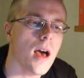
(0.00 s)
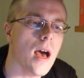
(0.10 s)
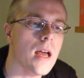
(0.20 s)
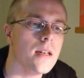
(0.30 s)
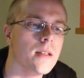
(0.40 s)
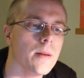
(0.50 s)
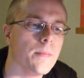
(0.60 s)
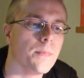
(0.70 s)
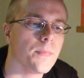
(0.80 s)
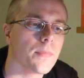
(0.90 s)
And
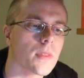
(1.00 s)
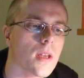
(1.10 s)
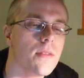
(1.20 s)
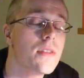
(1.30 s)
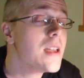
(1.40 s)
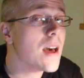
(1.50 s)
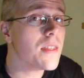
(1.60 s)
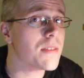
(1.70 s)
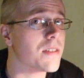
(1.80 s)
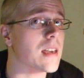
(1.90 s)
the
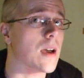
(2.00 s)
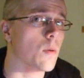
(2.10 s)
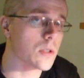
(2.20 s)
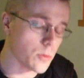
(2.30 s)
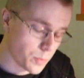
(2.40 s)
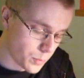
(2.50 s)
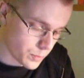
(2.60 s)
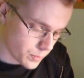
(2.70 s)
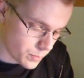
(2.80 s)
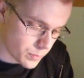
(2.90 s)
other thing I want
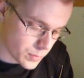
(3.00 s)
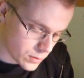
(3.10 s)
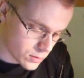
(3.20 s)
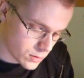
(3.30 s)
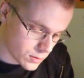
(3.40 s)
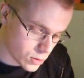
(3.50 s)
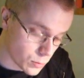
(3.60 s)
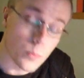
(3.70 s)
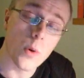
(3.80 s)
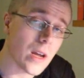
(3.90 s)
to
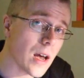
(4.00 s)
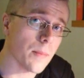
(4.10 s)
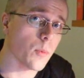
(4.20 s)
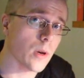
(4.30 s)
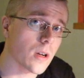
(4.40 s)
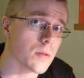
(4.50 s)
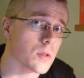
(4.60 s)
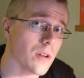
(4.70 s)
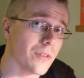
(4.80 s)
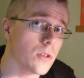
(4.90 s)
bring up when it comes
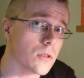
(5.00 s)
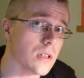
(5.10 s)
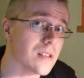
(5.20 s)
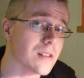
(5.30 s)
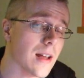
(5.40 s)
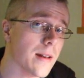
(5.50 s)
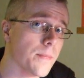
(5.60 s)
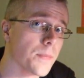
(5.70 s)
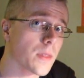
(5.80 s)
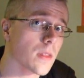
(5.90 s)
to evolution is that
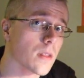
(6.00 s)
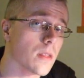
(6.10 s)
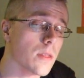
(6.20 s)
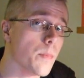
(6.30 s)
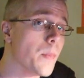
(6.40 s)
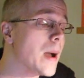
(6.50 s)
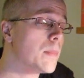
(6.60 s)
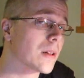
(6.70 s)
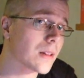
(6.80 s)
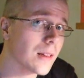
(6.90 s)
the
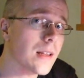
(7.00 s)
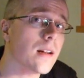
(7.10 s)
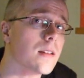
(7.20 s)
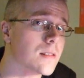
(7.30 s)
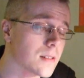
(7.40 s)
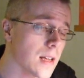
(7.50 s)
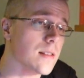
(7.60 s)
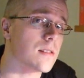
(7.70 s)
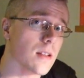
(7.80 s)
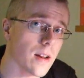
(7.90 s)
Bible clearly
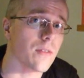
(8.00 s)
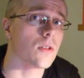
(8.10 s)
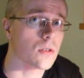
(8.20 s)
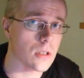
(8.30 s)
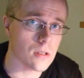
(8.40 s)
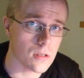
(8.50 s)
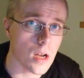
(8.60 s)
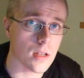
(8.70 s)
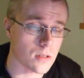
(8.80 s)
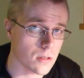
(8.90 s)
states that evolution is
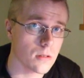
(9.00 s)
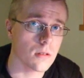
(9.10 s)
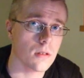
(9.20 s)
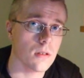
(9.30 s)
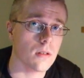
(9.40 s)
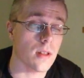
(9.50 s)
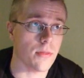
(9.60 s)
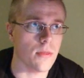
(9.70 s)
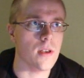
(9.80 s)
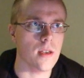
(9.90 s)
not,
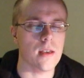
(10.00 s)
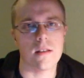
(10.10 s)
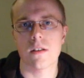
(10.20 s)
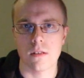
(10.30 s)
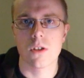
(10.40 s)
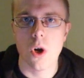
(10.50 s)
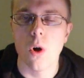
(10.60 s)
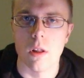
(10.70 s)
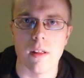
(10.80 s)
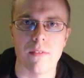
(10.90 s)
that it doesn't
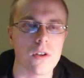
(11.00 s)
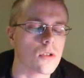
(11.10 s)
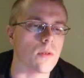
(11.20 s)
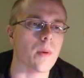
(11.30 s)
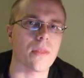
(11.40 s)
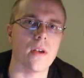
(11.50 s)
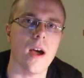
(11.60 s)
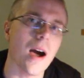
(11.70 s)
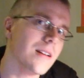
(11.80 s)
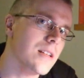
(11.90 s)
call it evolution, but
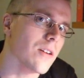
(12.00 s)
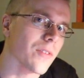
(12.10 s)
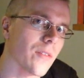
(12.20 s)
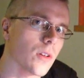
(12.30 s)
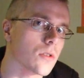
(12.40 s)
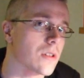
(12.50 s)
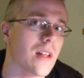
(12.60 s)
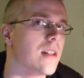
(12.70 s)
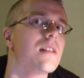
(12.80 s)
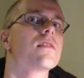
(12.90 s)
the idea of evolution,
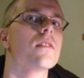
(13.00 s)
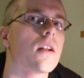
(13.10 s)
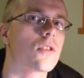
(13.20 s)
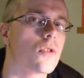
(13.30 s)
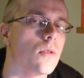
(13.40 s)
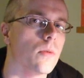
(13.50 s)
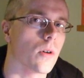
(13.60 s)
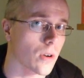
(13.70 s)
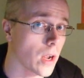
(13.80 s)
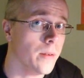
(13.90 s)
that it's not true,
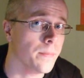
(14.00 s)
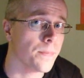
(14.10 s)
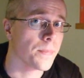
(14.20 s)
okay?